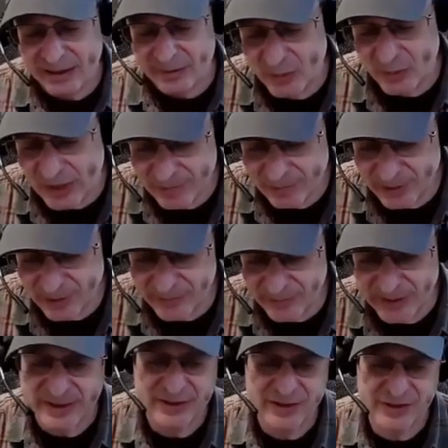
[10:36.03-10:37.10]
The
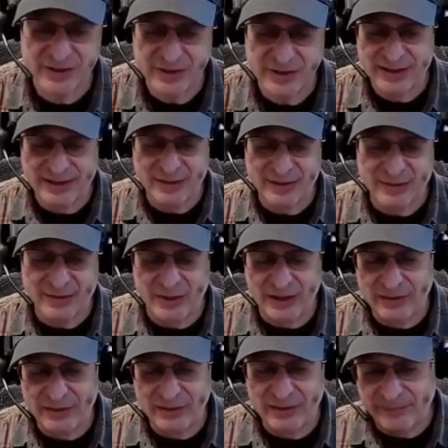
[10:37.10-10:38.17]
problem is,
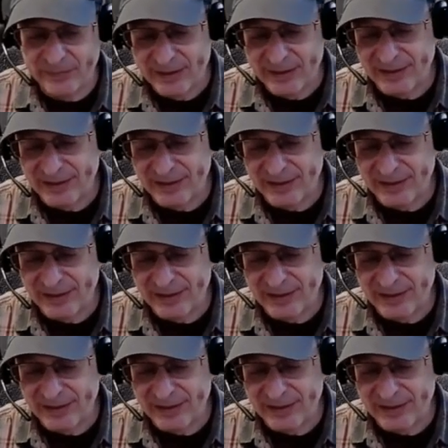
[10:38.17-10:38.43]
well,